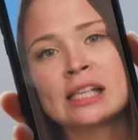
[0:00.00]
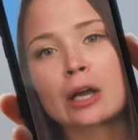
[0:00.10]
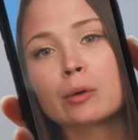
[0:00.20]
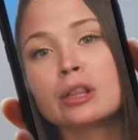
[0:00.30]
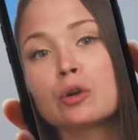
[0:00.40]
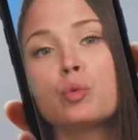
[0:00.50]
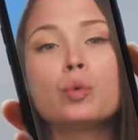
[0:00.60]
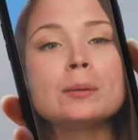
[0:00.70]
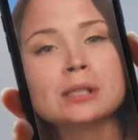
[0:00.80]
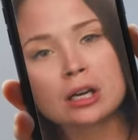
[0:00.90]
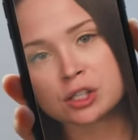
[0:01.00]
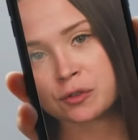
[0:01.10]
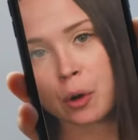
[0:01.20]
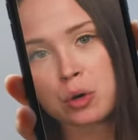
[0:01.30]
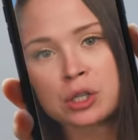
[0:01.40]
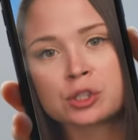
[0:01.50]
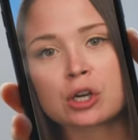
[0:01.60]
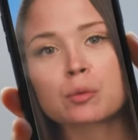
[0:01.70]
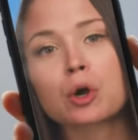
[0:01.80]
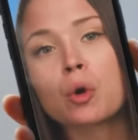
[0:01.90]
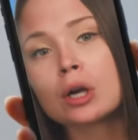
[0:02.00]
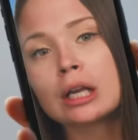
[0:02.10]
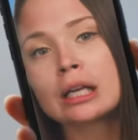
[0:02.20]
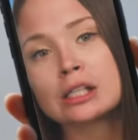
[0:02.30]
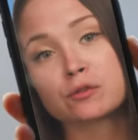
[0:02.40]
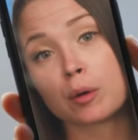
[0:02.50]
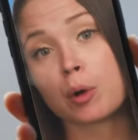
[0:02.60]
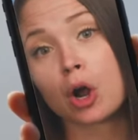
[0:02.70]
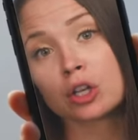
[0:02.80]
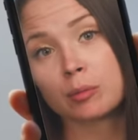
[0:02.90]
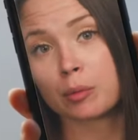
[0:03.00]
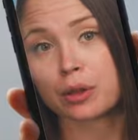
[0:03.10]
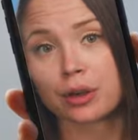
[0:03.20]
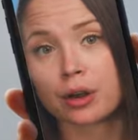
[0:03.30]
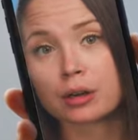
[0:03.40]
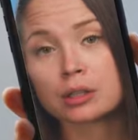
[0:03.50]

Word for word: Zachary then whipped out his phone and started recording his verbal argument with her.